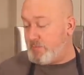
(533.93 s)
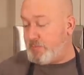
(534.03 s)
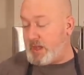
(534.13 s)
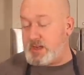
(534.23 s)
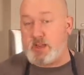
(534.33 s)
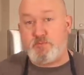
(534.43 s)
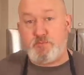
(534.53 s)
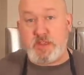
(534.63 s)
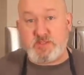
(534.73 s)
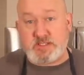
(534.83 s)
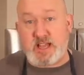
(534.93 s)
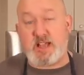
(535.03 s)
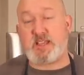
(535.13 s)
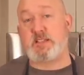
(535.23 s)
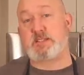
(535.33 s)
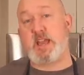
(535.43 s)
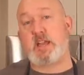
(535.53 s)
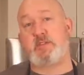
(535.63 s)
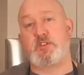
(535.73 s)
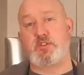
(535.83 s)
But beef stock is
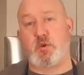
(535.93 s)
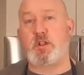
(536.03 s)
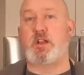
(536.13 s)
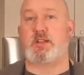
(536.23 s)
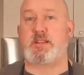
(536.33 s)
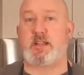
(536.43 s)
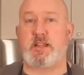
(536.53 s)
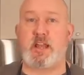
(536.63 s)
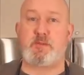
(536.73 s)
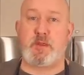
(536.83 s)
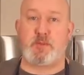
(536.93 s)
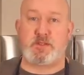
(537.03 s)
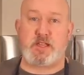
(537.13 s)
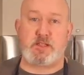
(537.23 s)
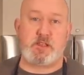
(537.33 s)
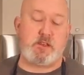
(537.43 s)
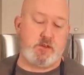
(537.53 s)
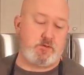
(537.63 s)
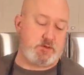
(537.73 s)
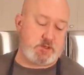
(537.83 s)
kind of a shortcut that a lot of people tend to
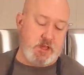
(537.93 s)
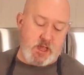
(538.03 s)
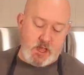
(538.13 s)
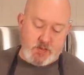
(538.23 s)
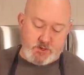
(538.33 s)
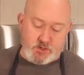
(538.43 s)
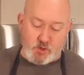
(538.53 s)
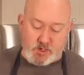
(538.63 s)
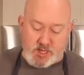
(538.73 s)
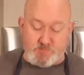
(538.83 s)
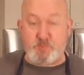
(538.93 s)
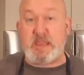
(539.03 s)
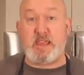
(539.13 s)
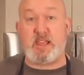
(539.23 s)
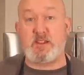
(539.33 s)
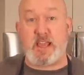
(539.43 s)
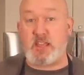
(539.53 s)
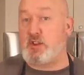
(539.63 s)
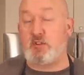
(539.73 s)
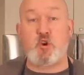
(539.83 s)
use. The shortcut being
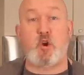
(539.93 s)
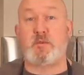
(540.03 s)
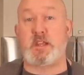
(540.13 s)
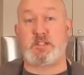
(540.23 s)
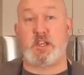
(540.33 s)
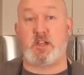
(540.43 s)
that you don't caramelize the